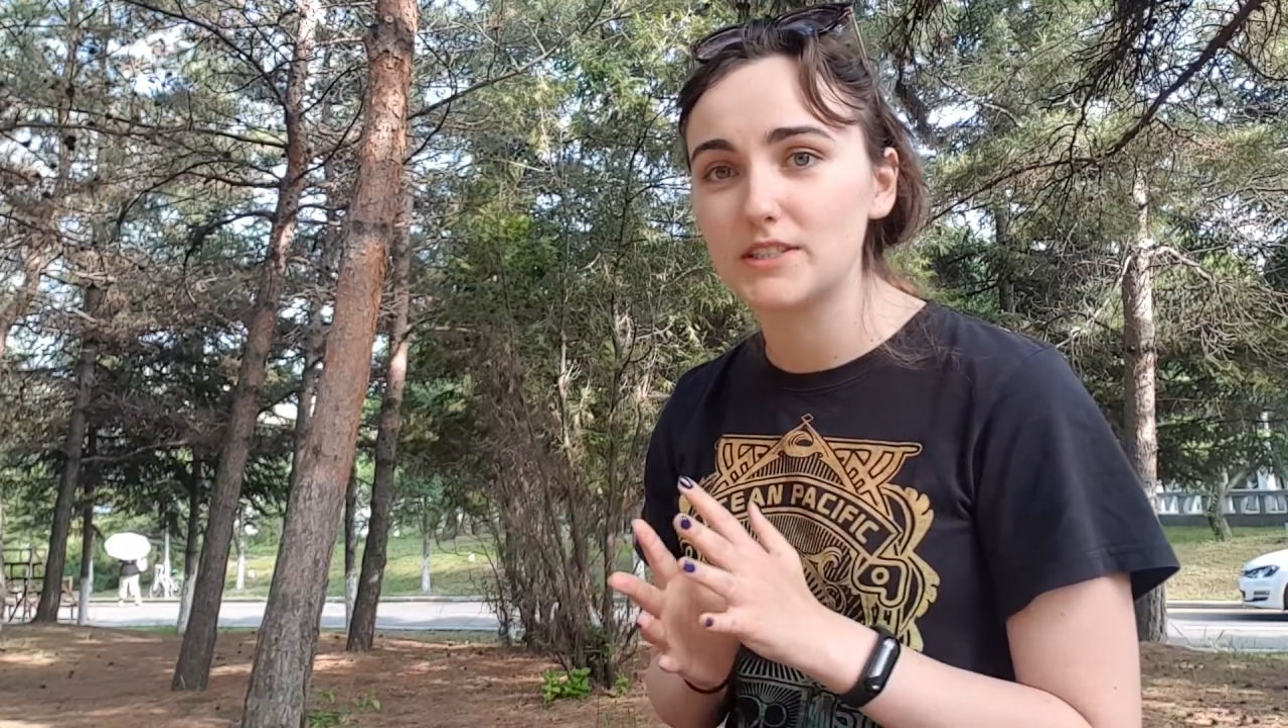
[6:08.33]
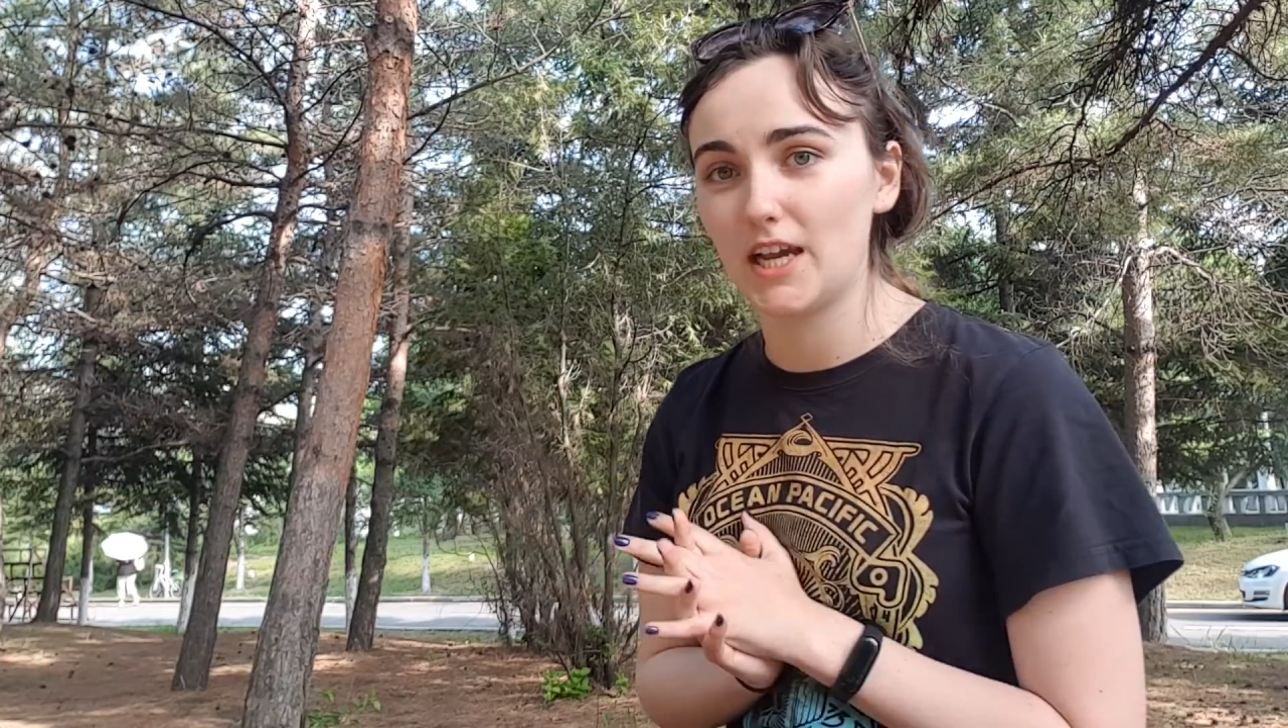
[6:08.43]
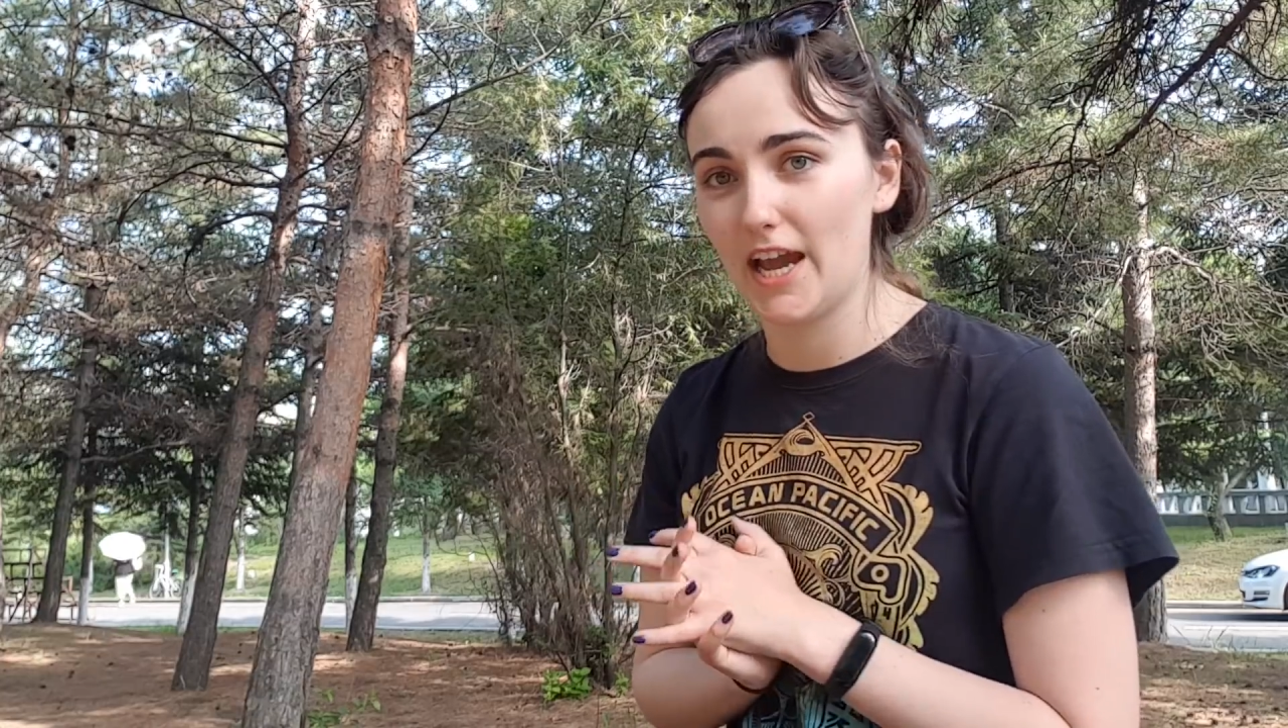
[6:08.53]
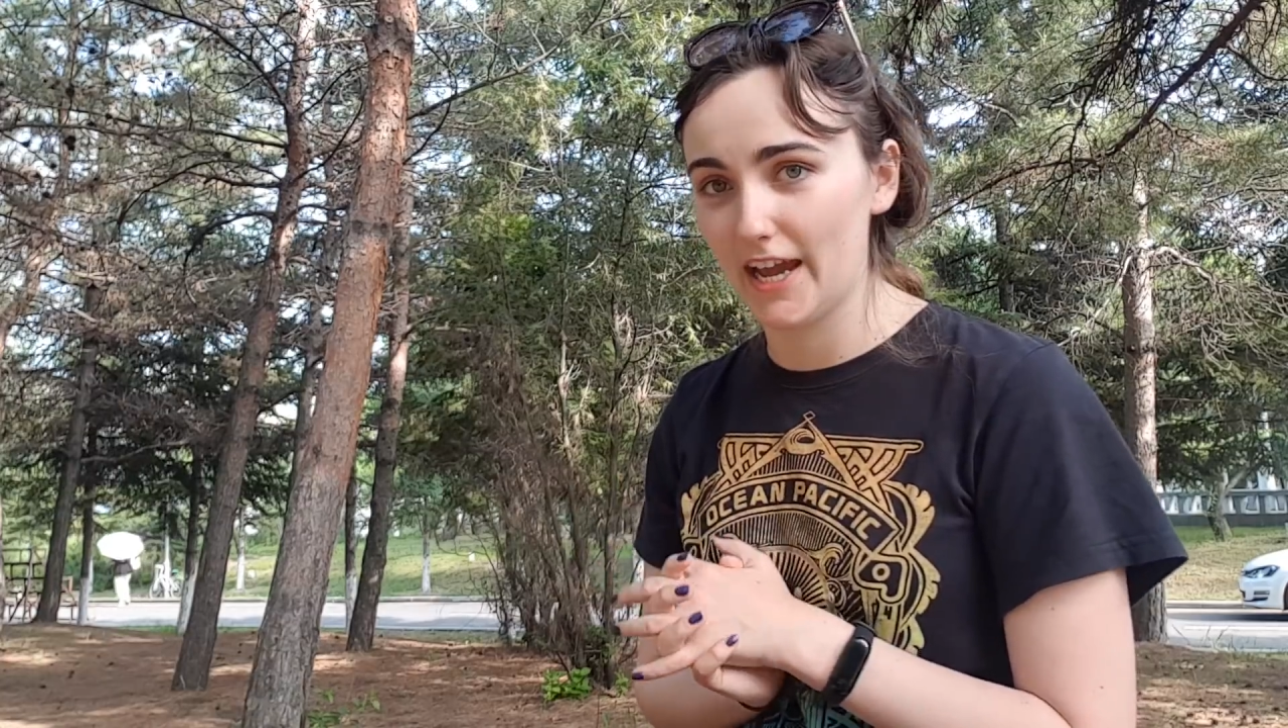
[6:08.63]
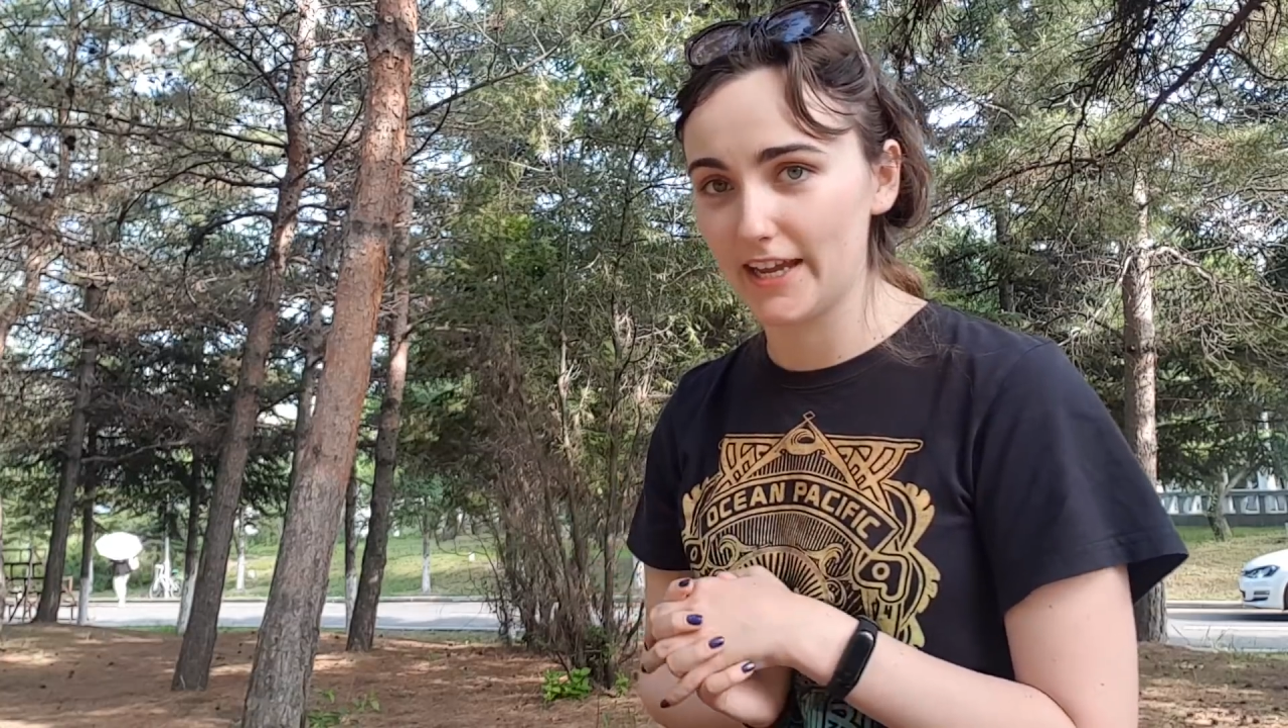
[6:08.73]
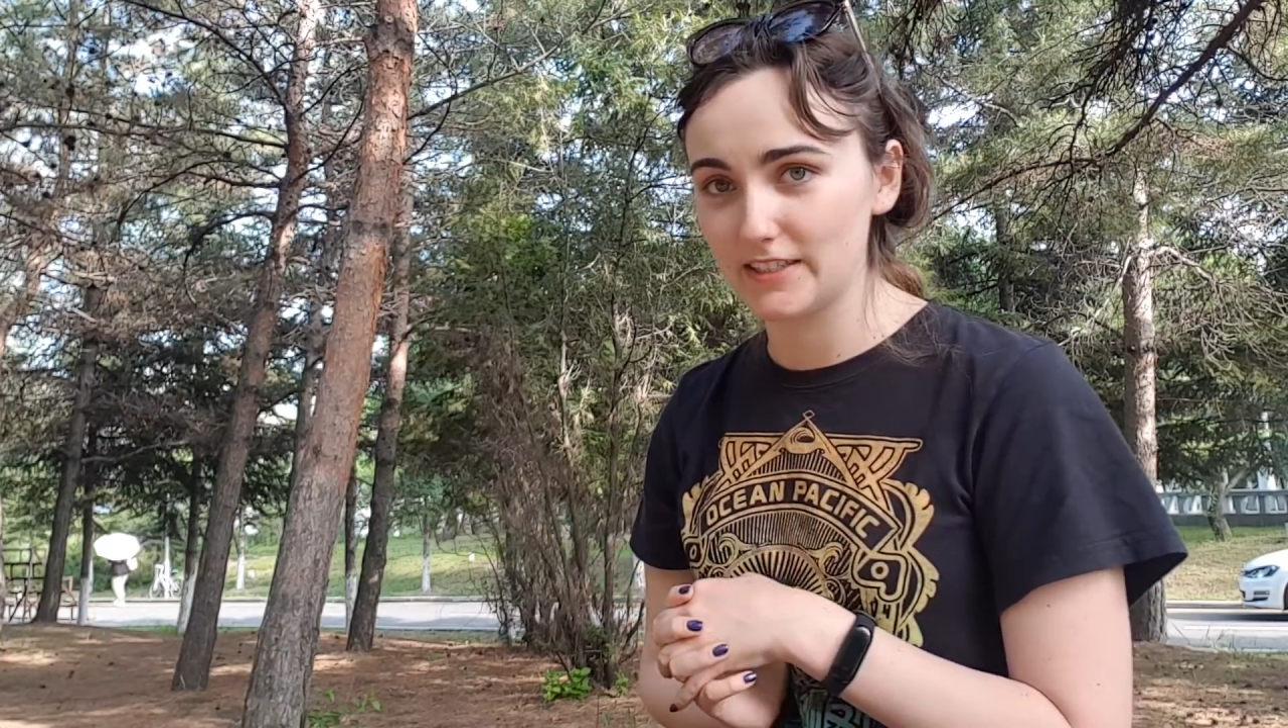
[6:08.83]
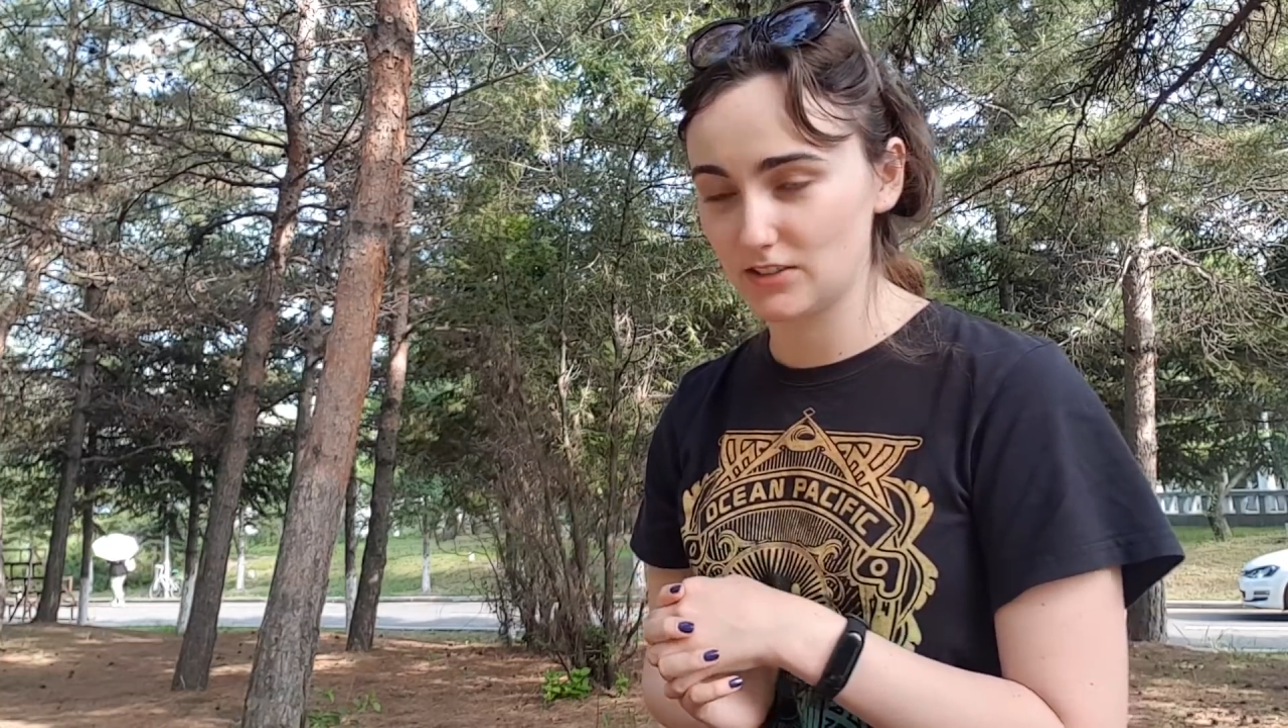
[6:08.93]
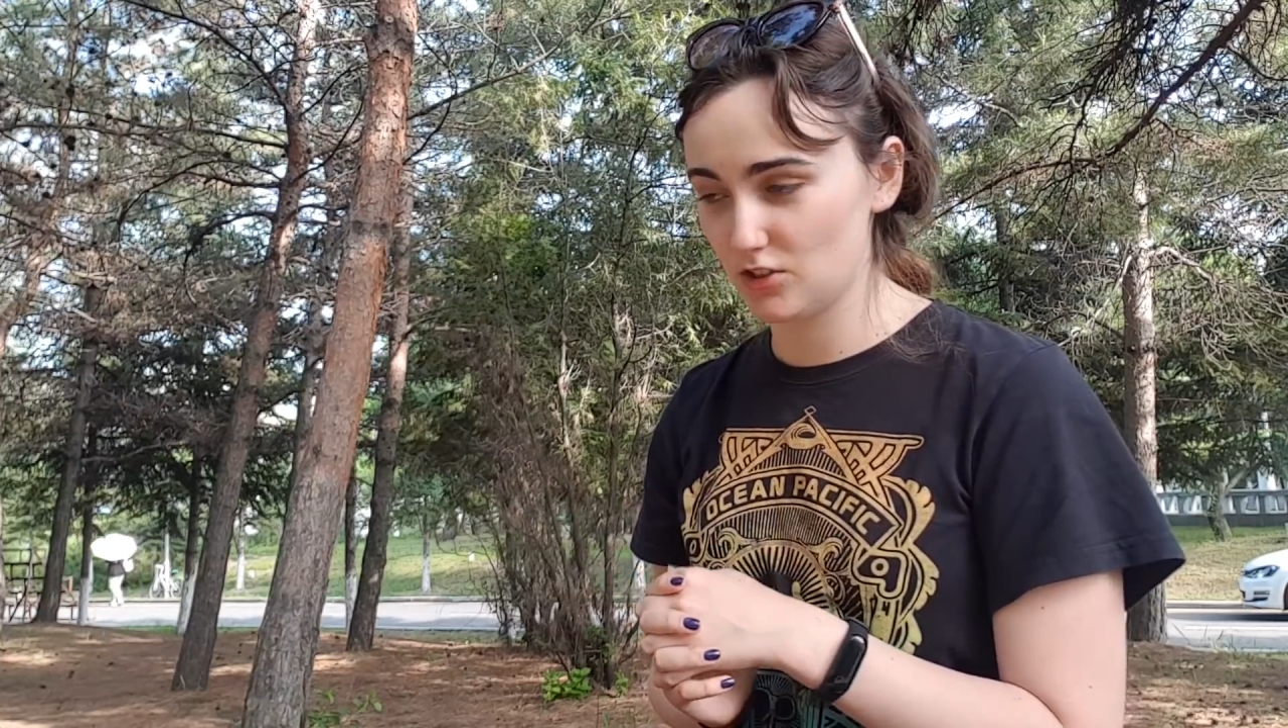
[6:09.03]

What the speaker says: had